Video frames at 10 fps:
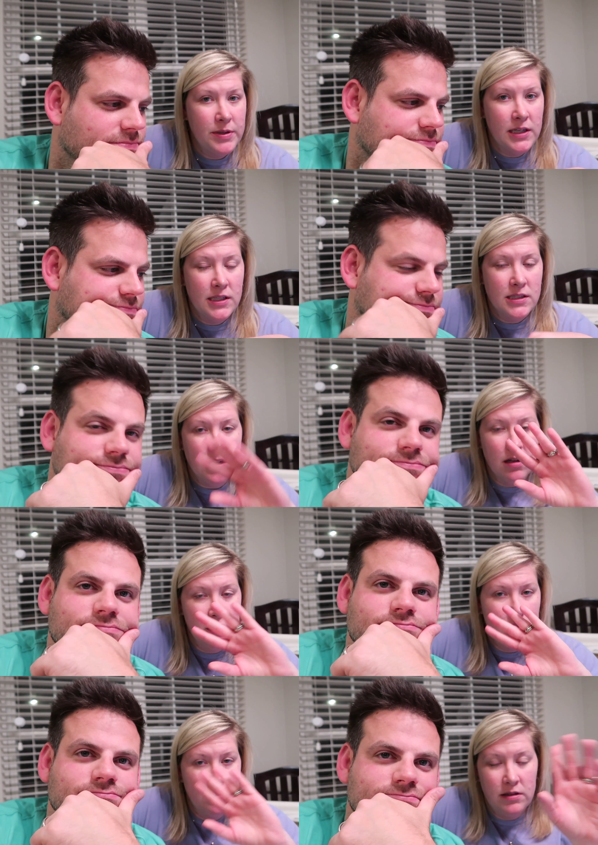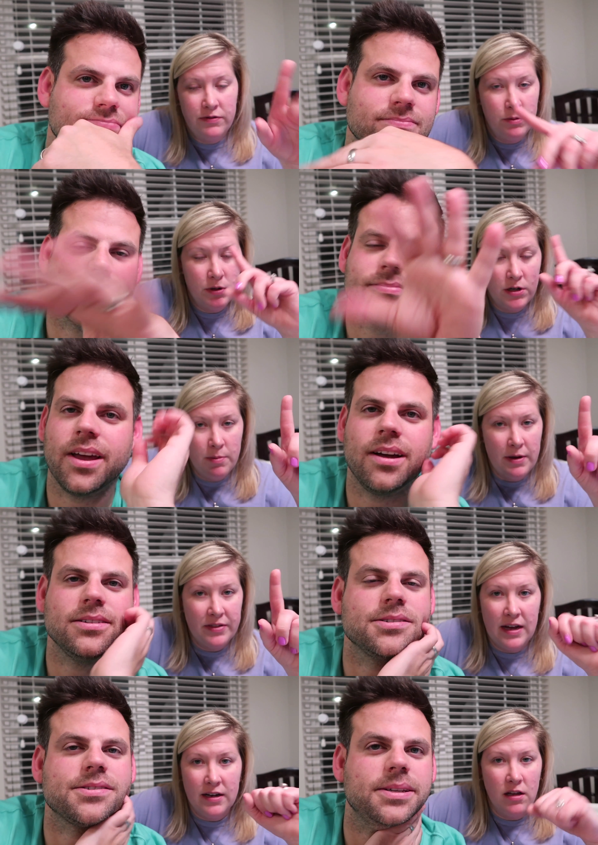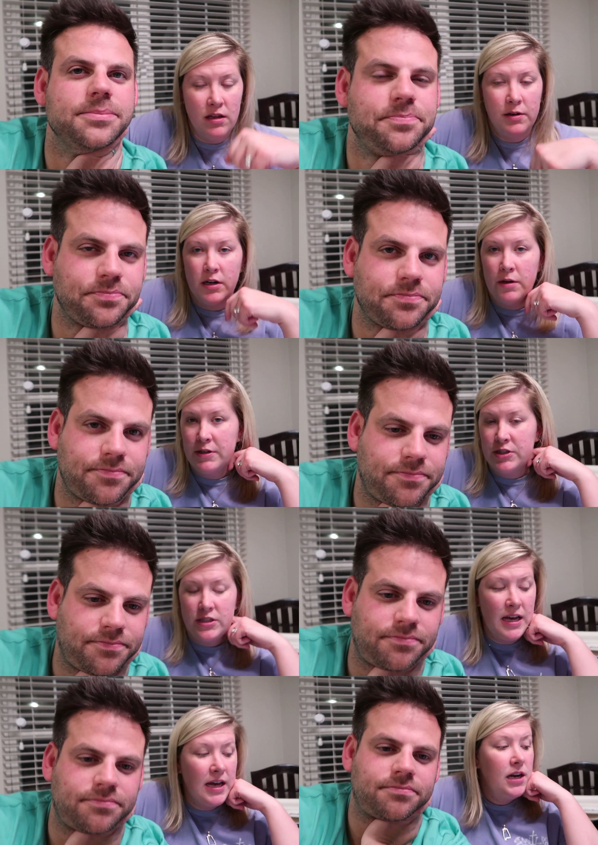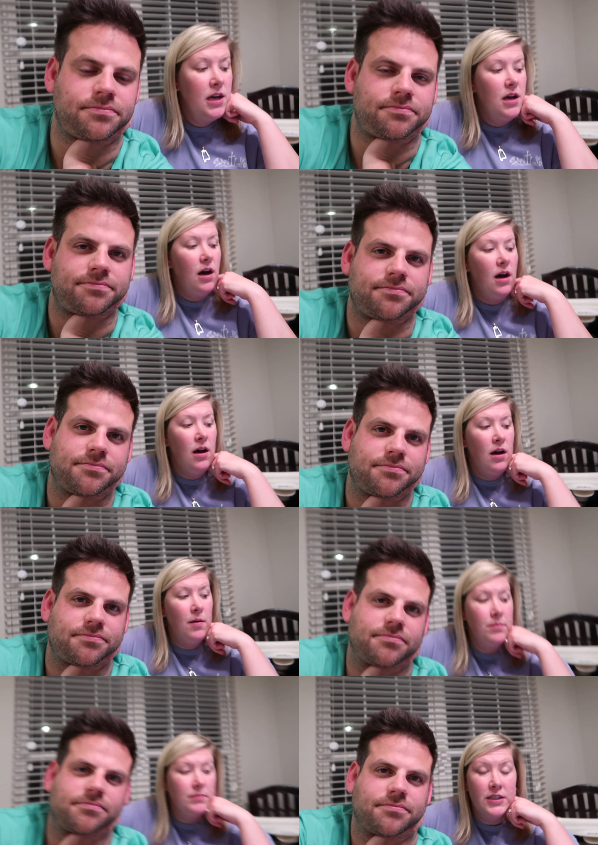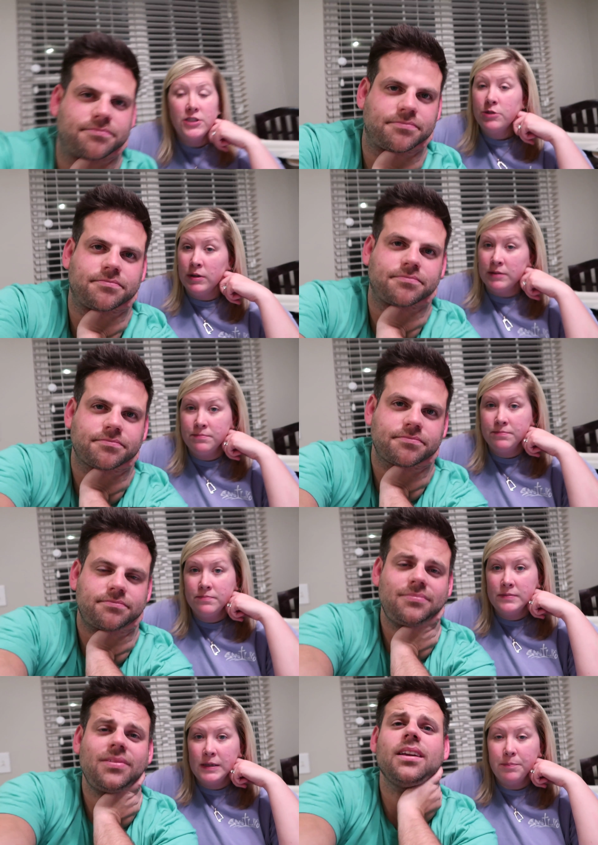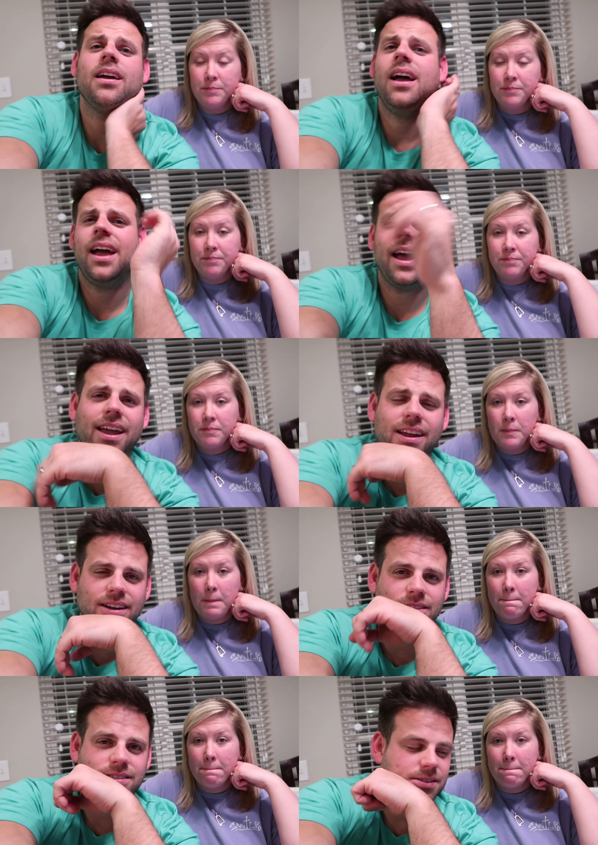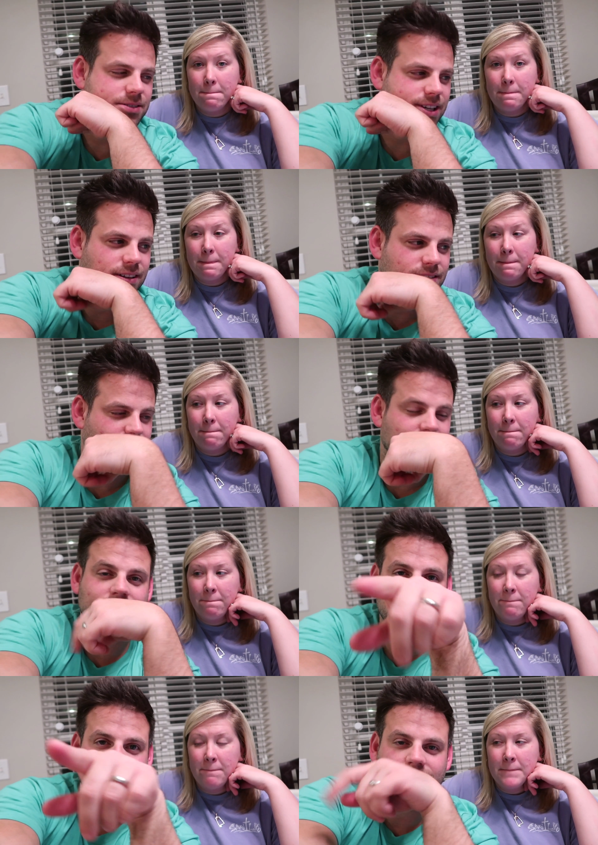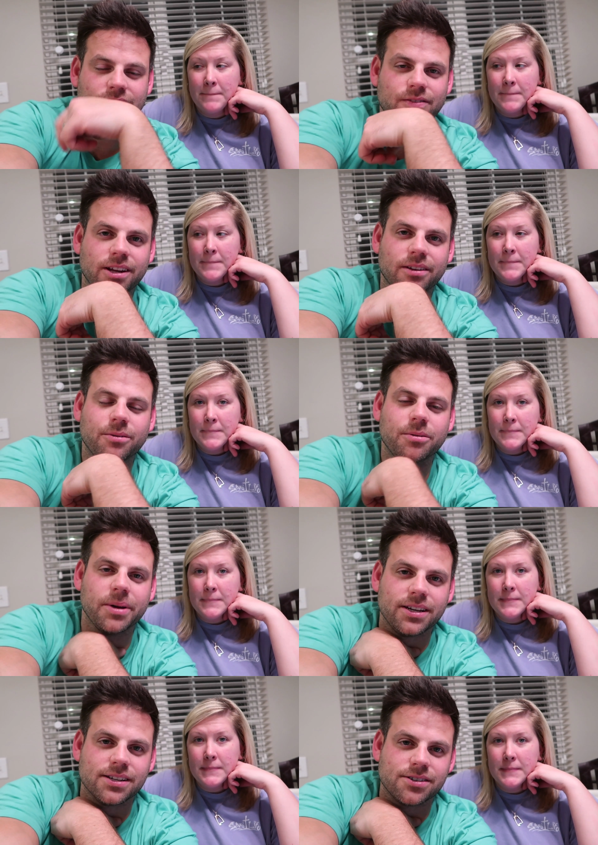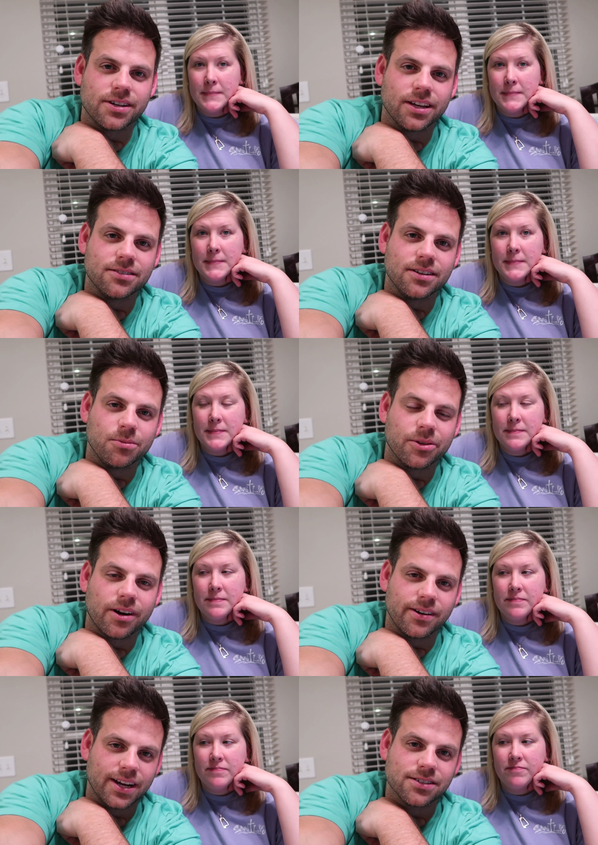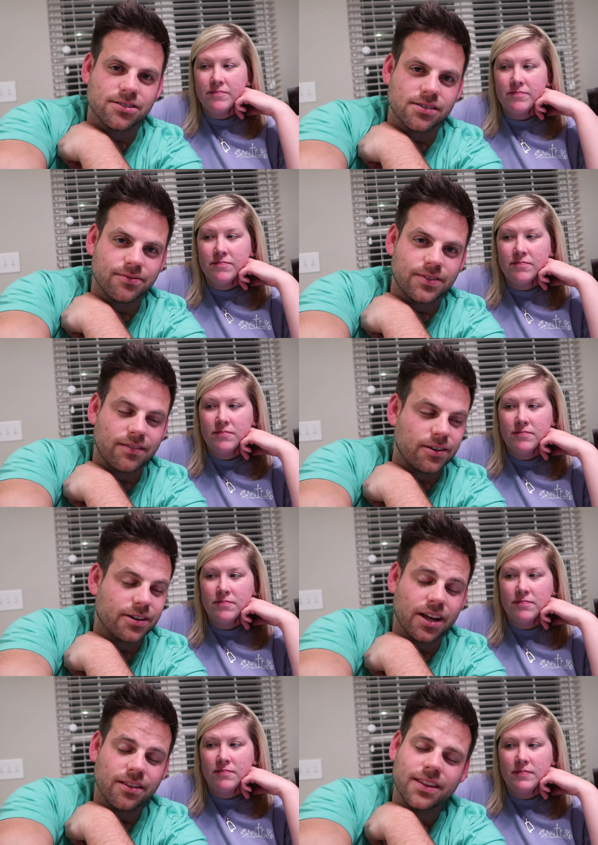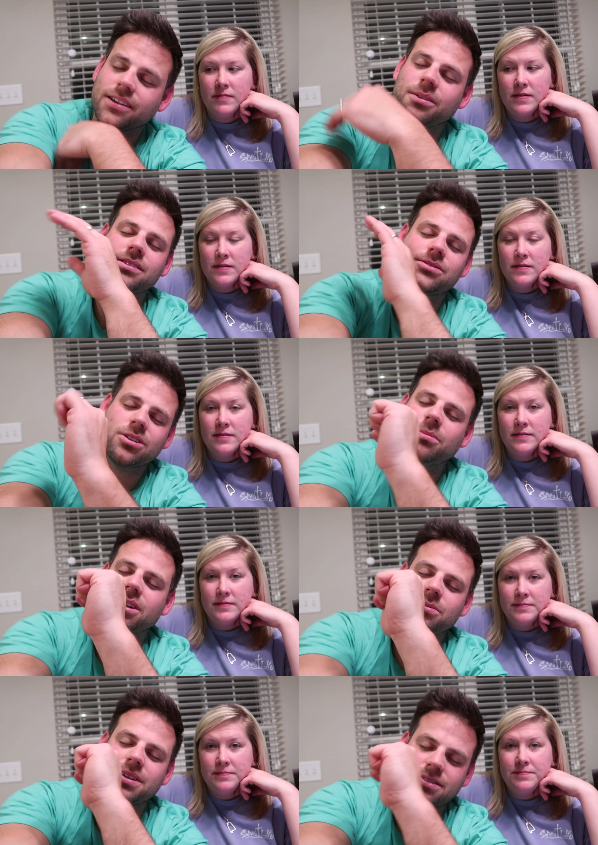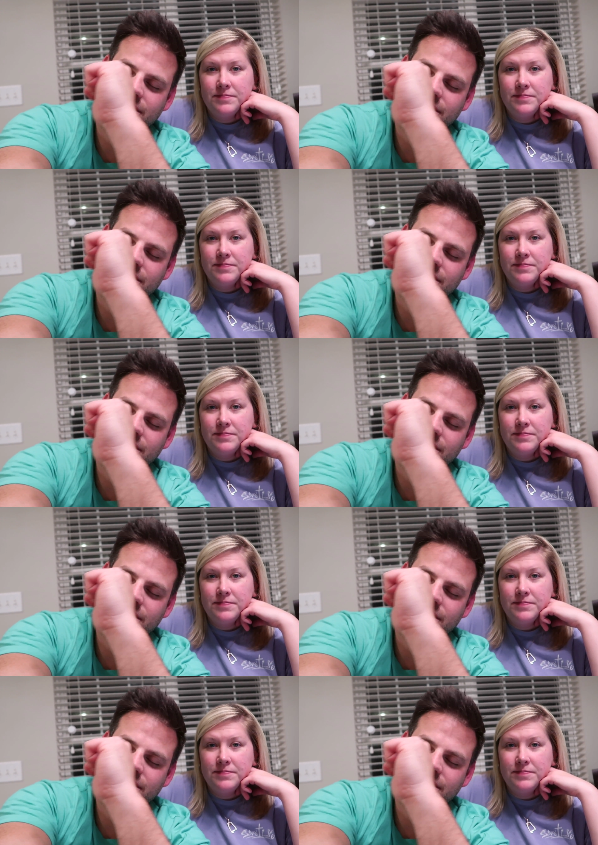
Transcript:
Speaker 1: because Cullen, if you
Speaker 2: want to know about that, Cullen already mentioned that. Get you one. Yep. And also check out the live video that we made yesterday with our reaction to 500K. Thank you guys so much. We're